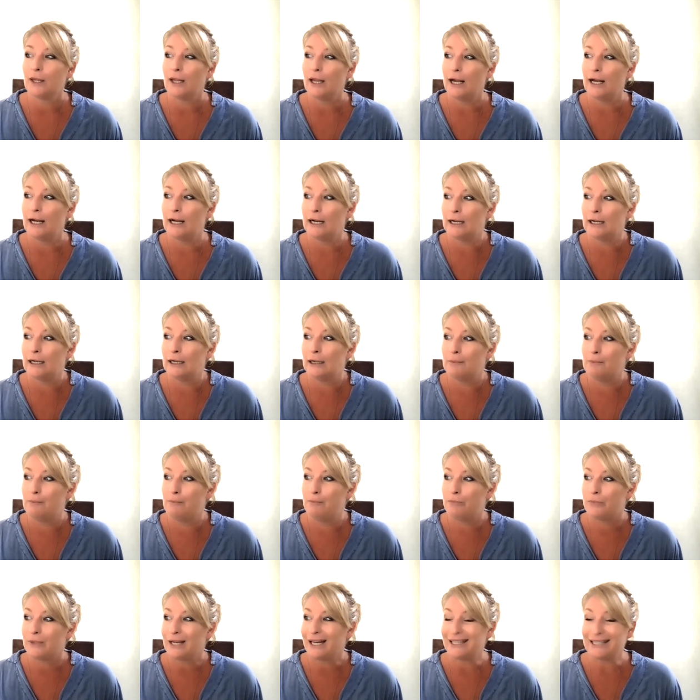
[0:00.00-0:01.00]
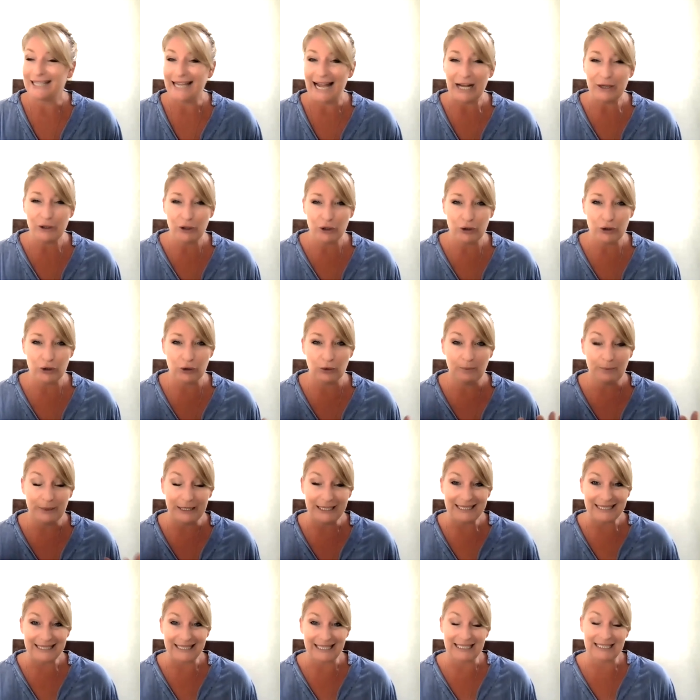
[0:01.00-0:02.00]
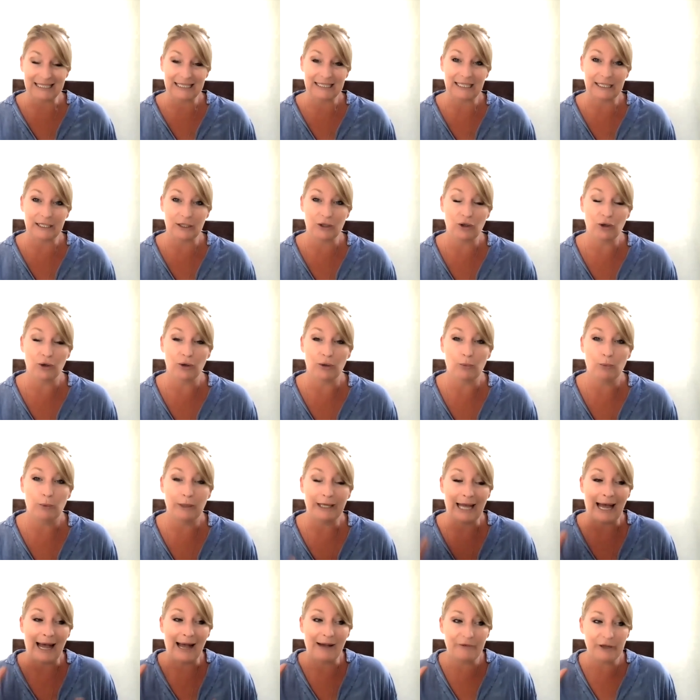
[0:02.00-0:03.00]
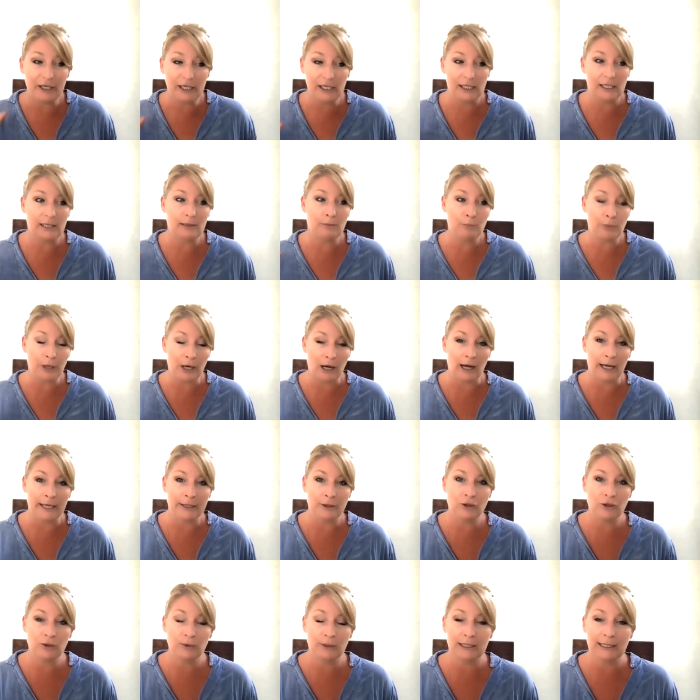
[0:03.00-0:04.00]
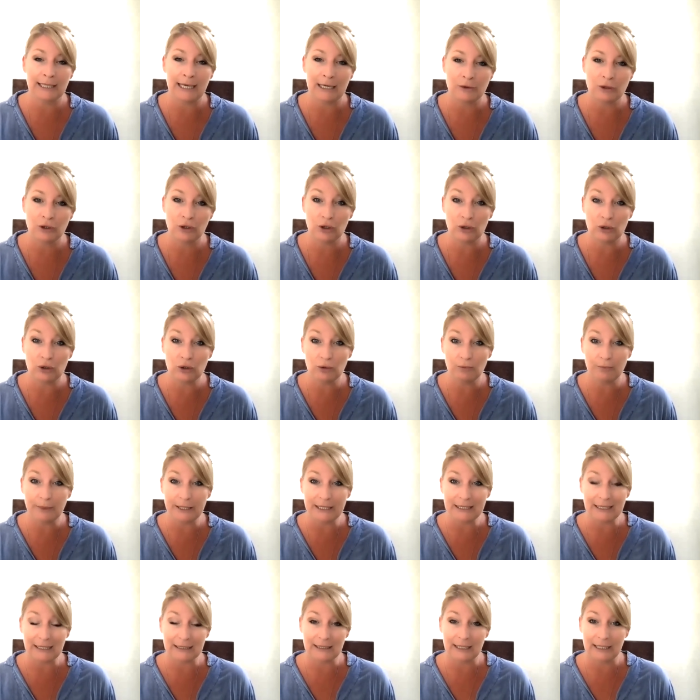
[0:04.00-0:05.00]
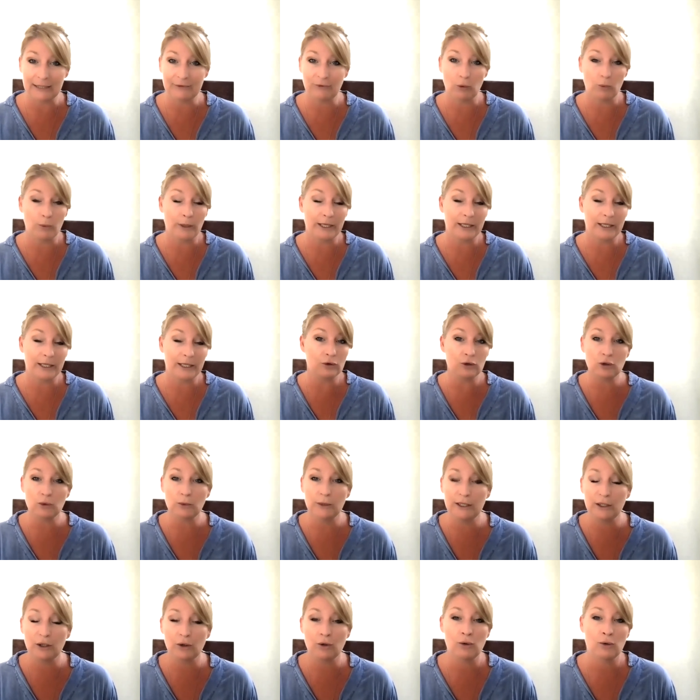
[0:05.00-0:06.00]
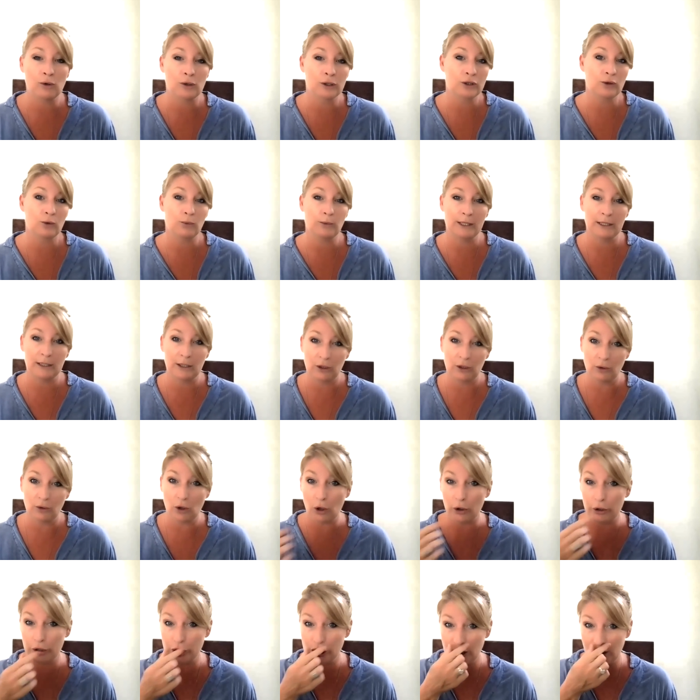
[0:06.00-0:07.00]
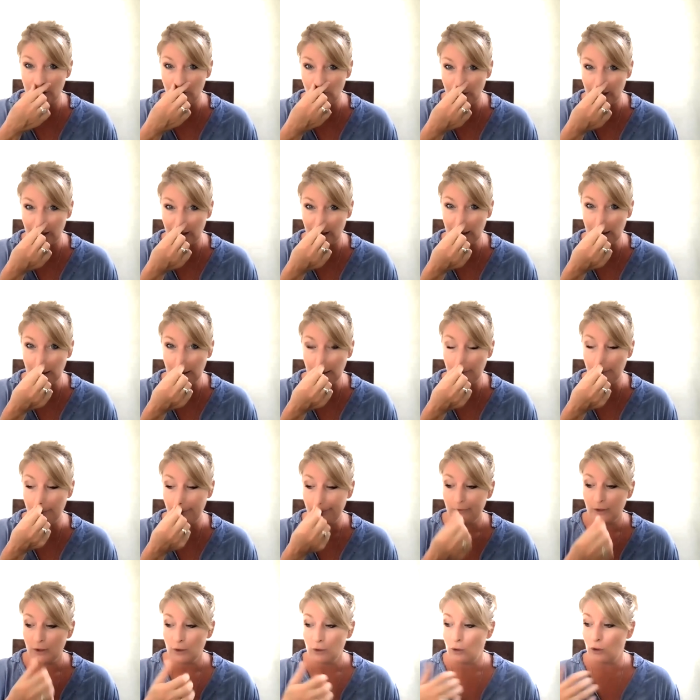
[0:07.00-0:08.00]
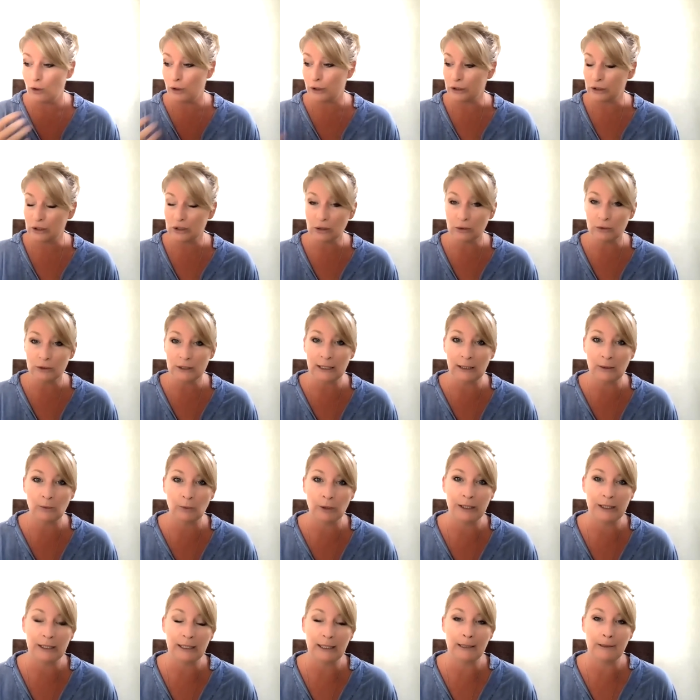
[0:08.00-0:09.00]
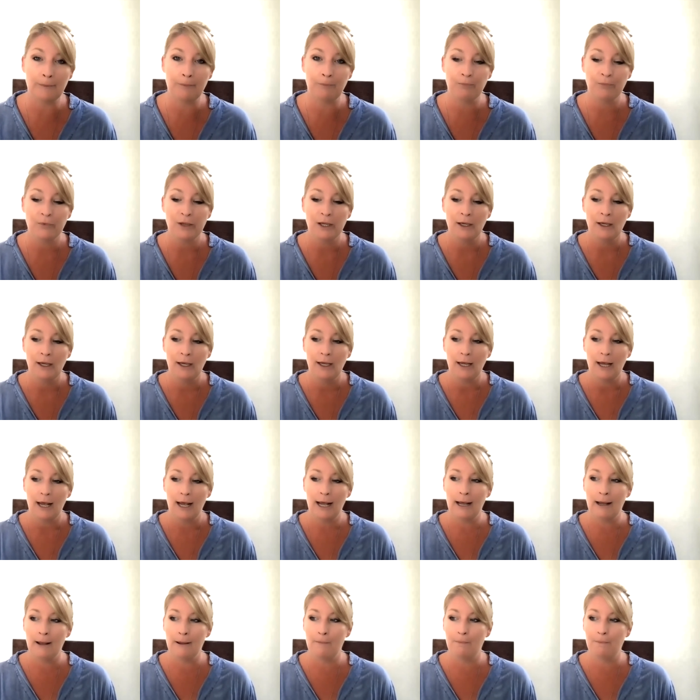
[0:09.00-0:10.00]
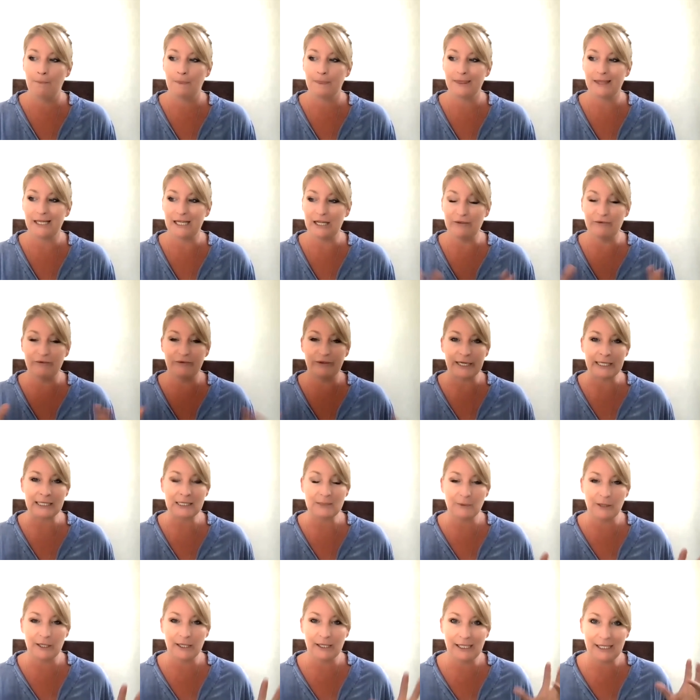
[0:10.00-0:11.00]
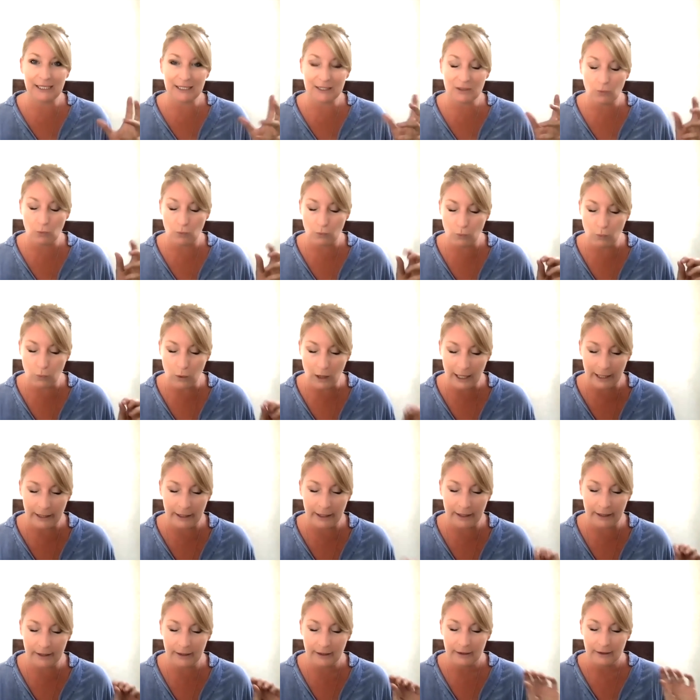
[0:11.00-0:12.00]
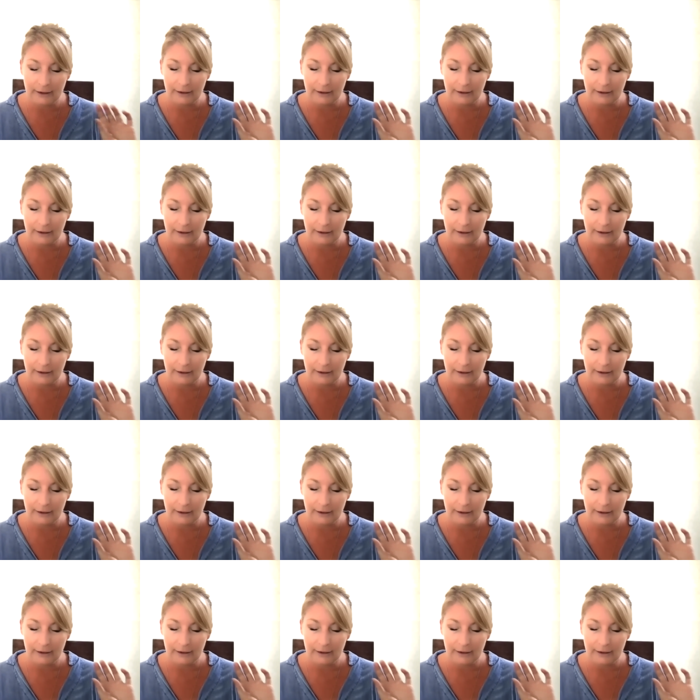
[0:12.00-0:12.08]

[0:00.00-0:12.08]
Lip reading: allow you to be, you know, having him behind you allows you to be successful, whether you're doing the course or whether you're coaching with him or consulting with him. The investment is 100%